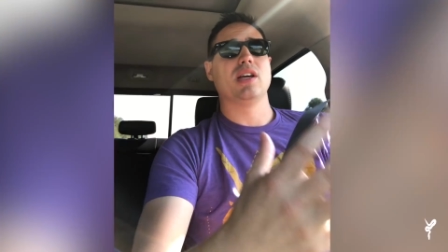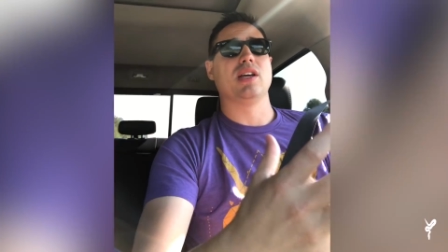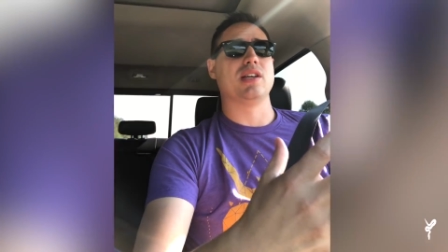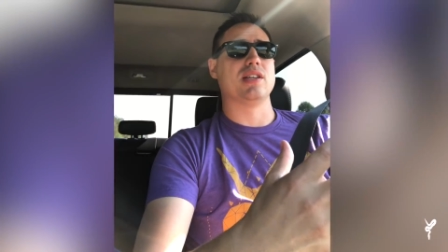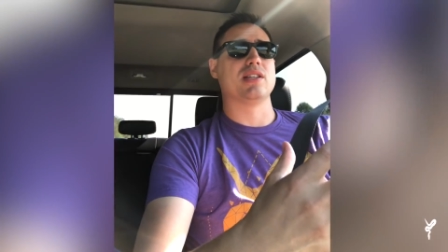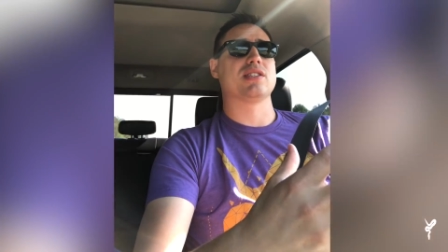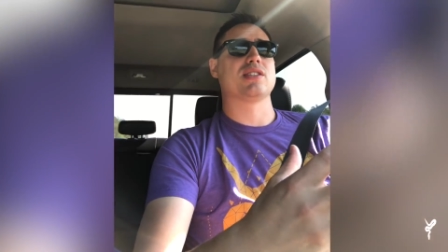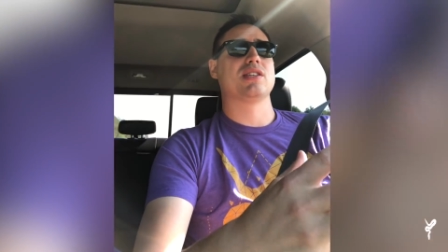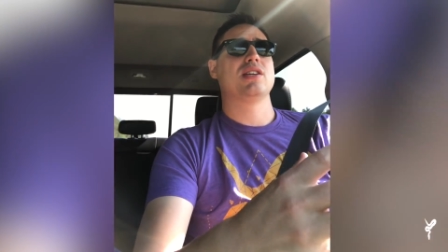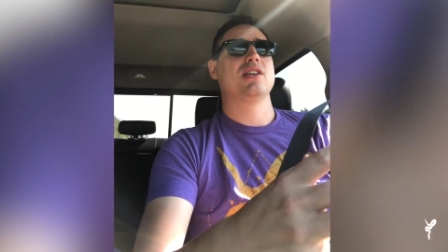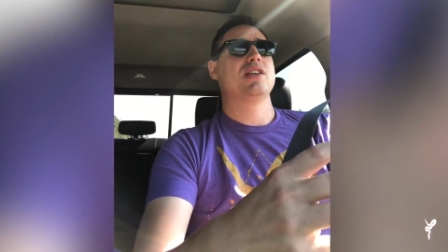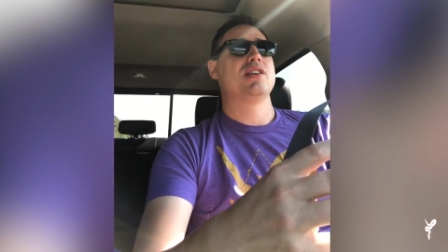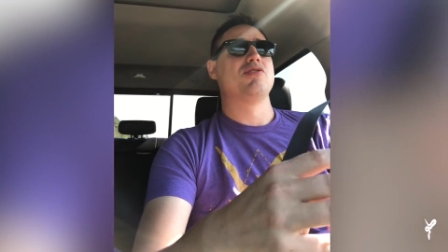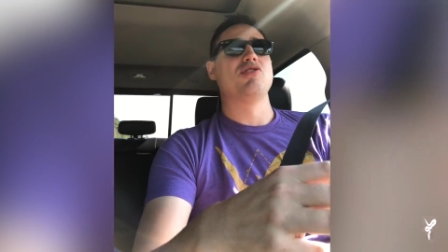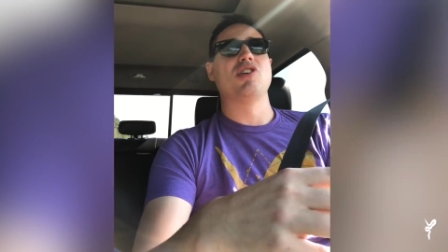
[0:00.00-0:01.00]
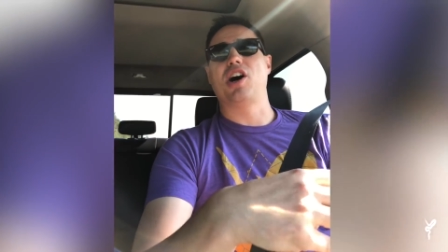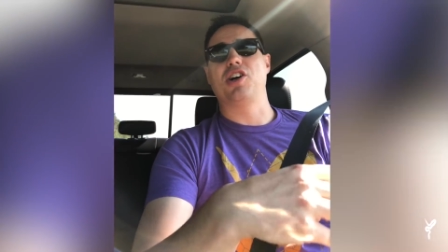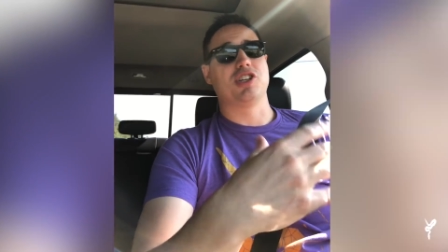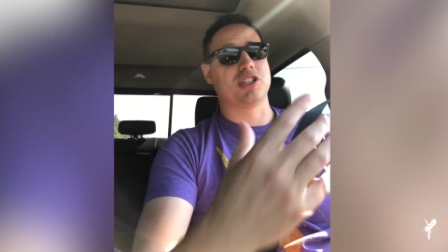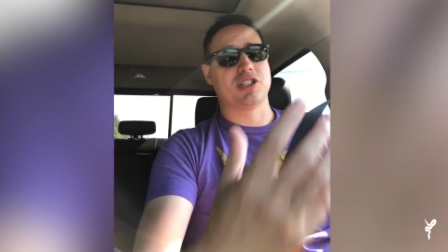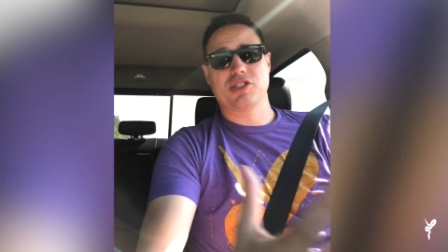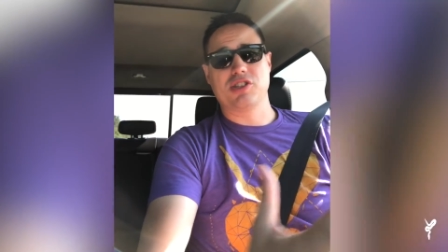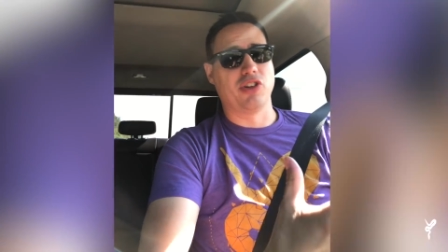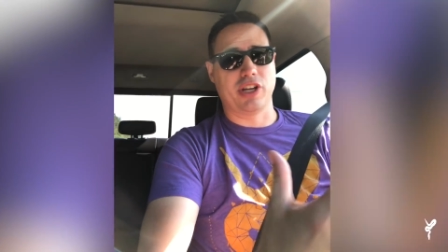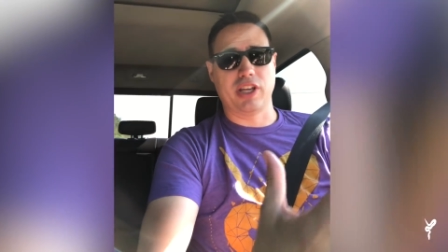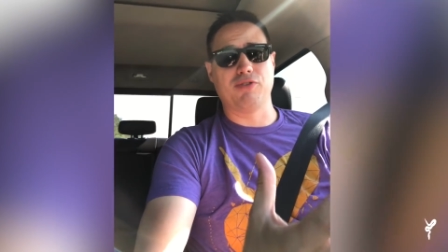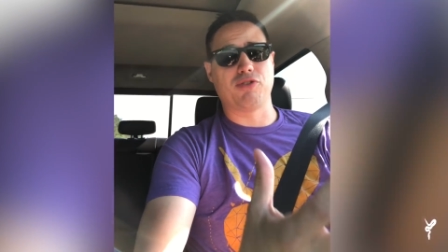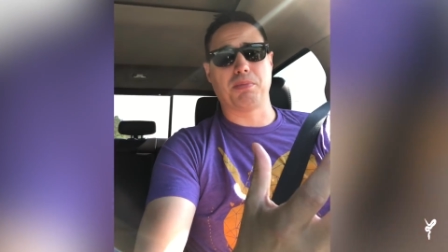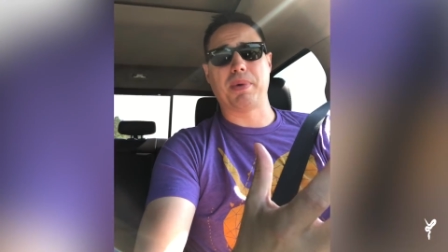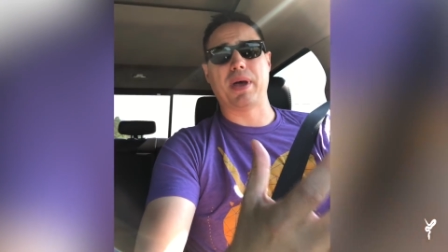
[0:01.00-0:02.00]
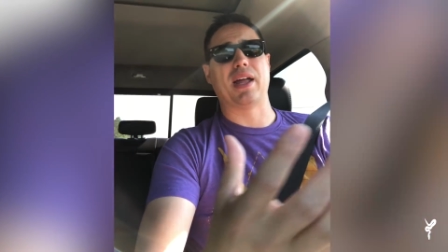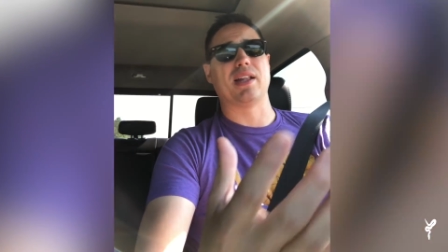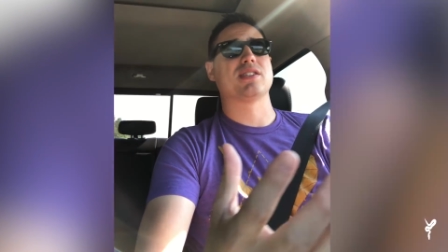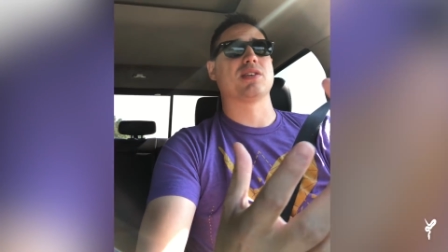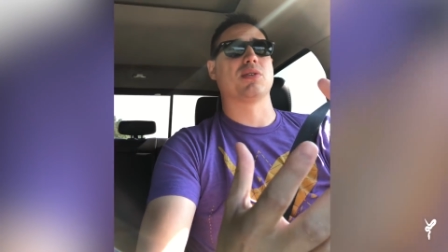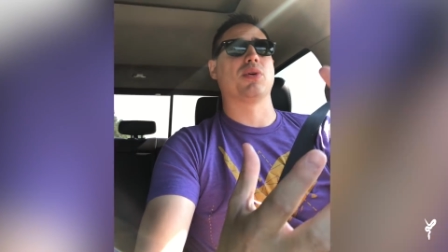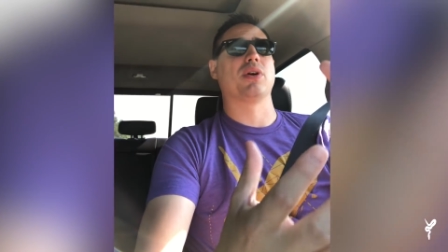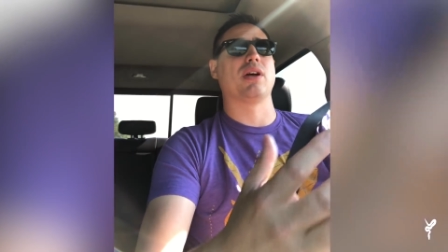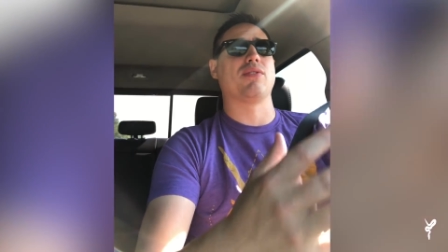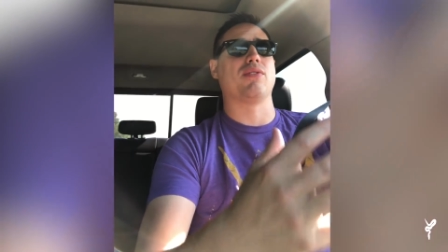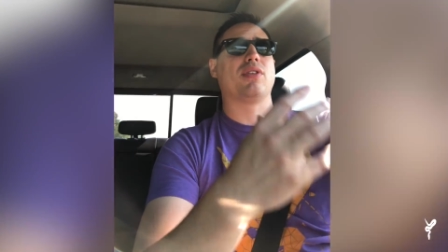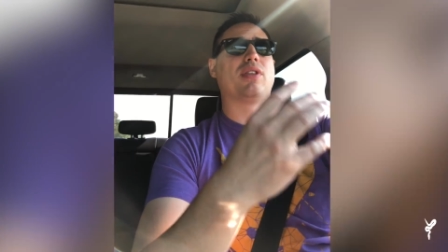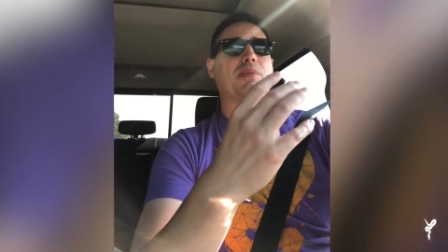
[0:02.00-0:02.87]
is not just looking for pets or whatever.